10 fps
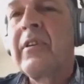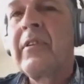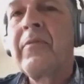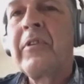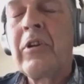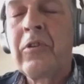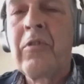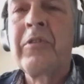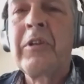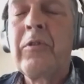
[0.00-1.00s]
we are
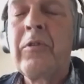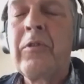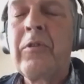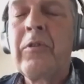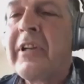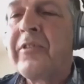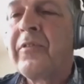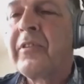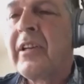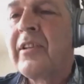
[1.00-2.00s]
currently using for
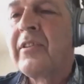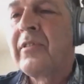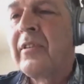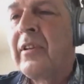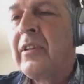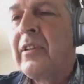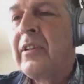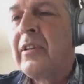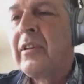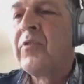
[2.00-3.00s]
natural gas. So
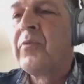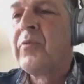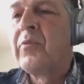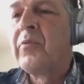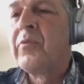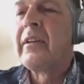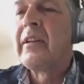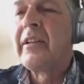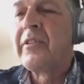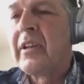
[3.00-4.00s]
they have to be,
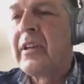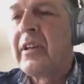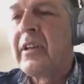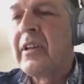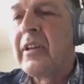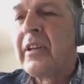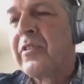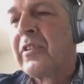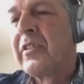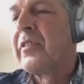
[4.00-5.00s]

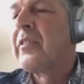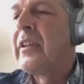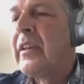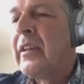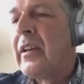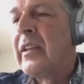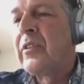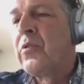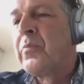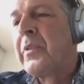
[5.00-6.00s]
restructured. And
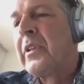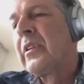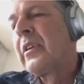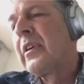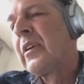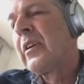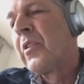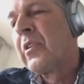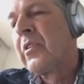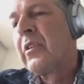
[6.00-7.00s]
that could be a
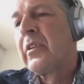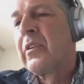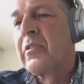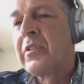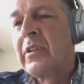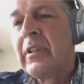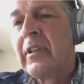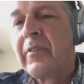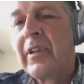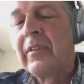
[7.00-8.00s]
more
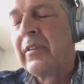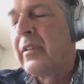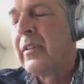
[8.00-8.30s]
costly event.